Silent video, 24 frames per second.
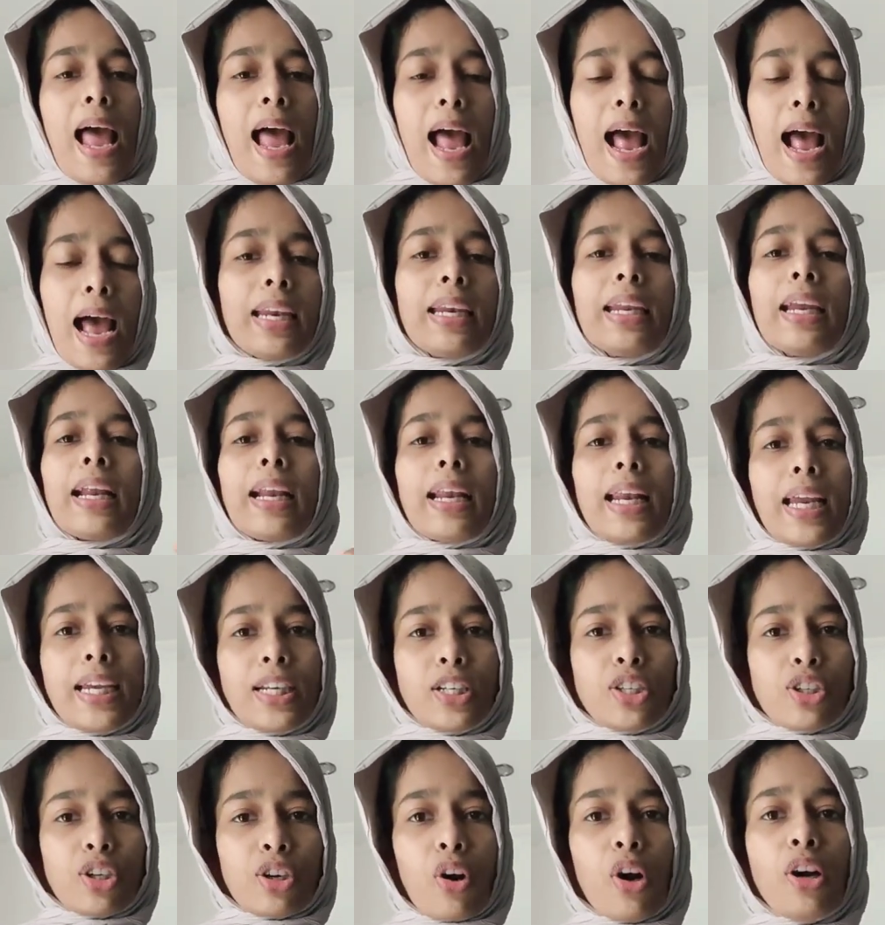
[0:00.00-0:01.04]
and
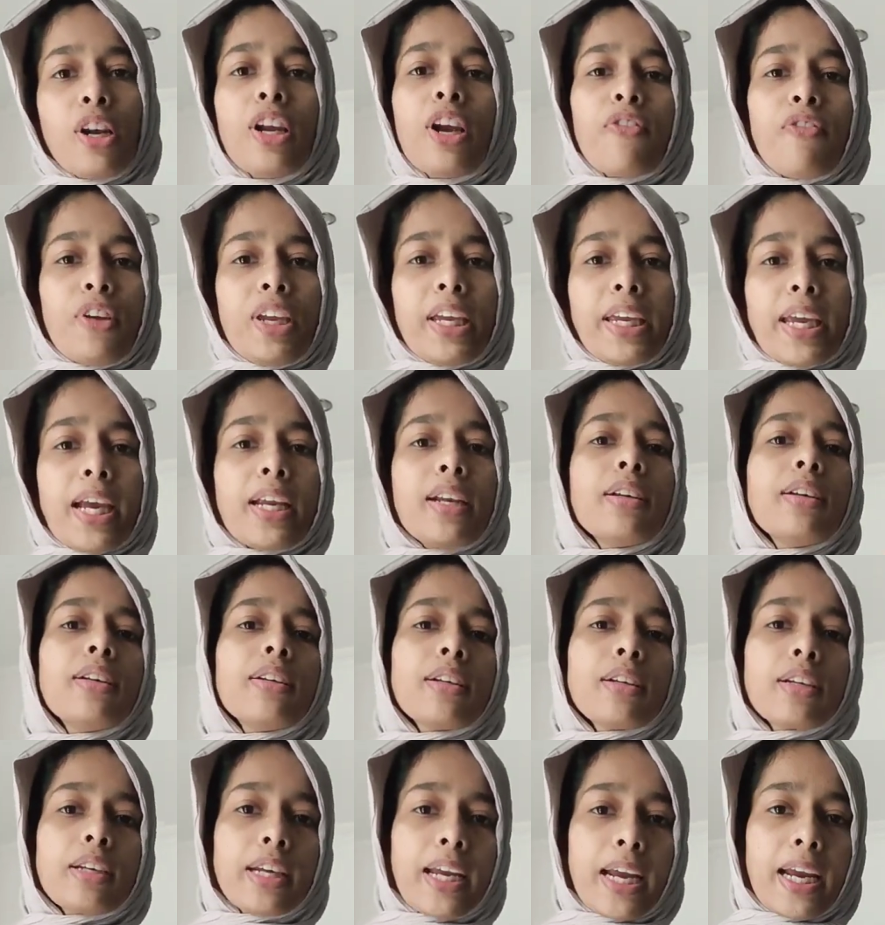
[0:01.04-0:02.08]
later on we can
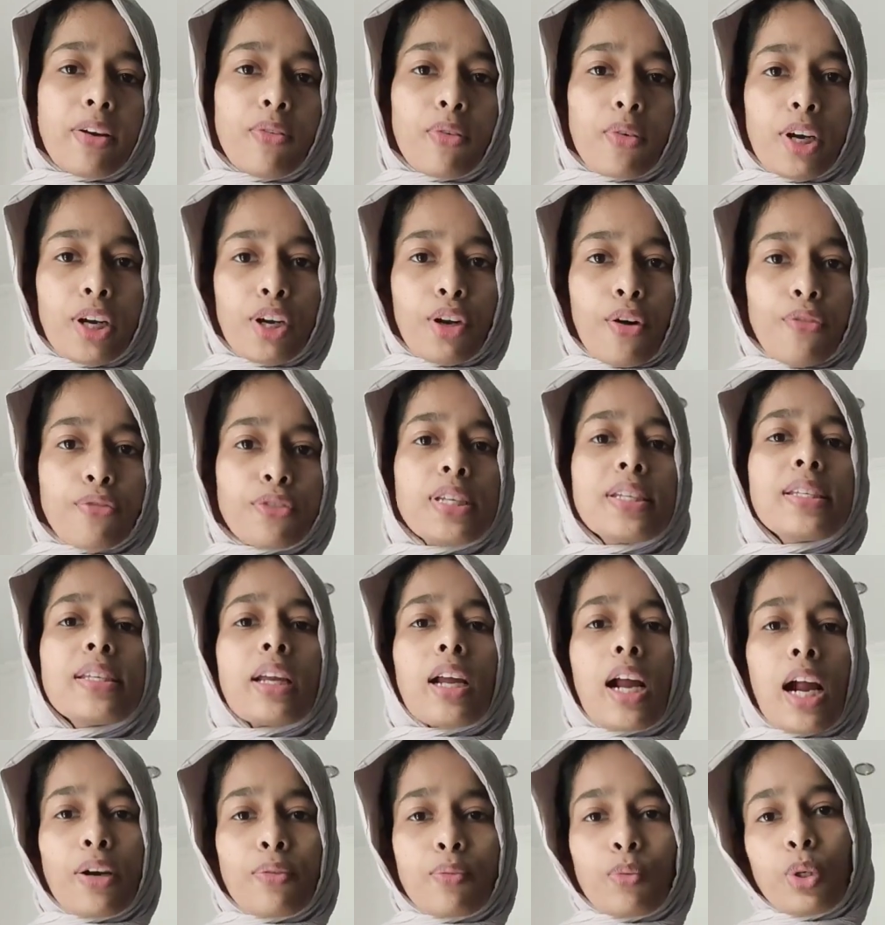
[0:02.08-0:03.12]
get rid of this
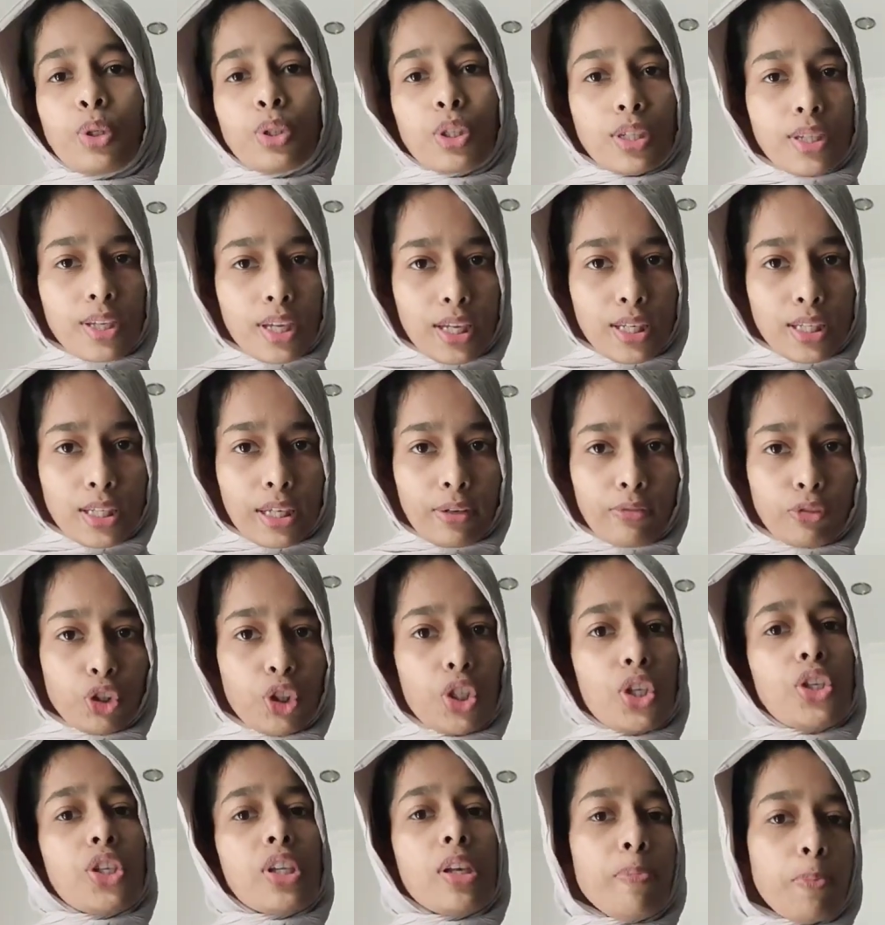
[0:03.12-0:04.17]
convergence
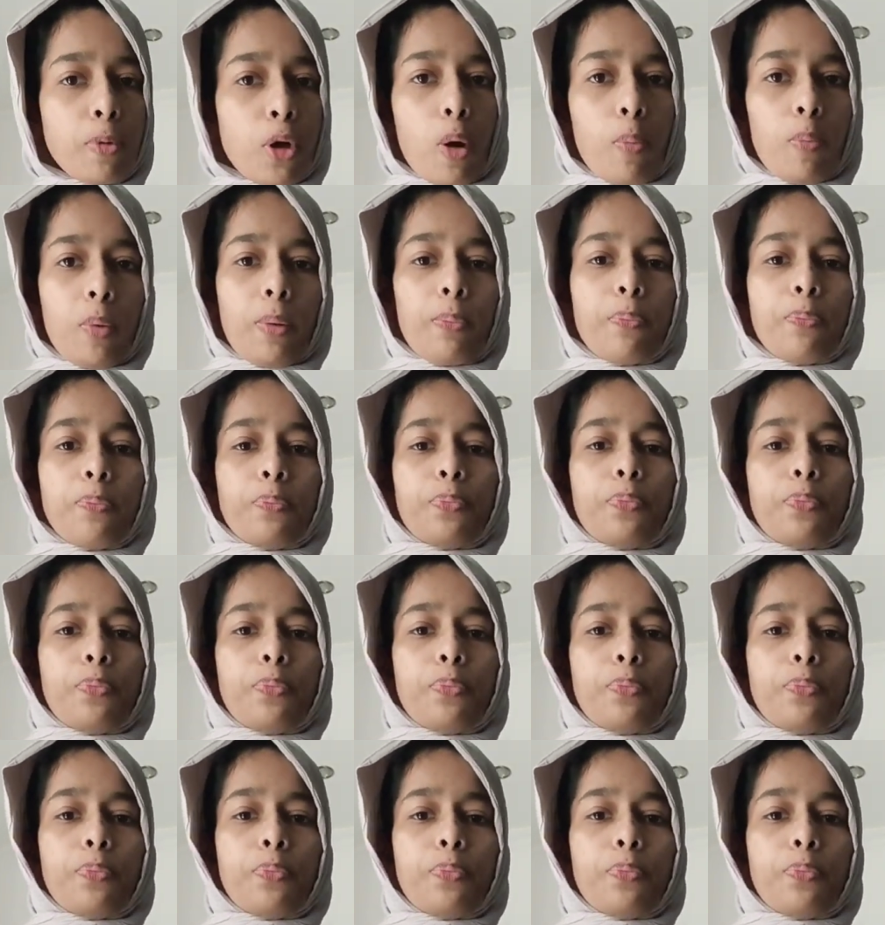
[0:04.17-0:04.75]
insufficiency problem.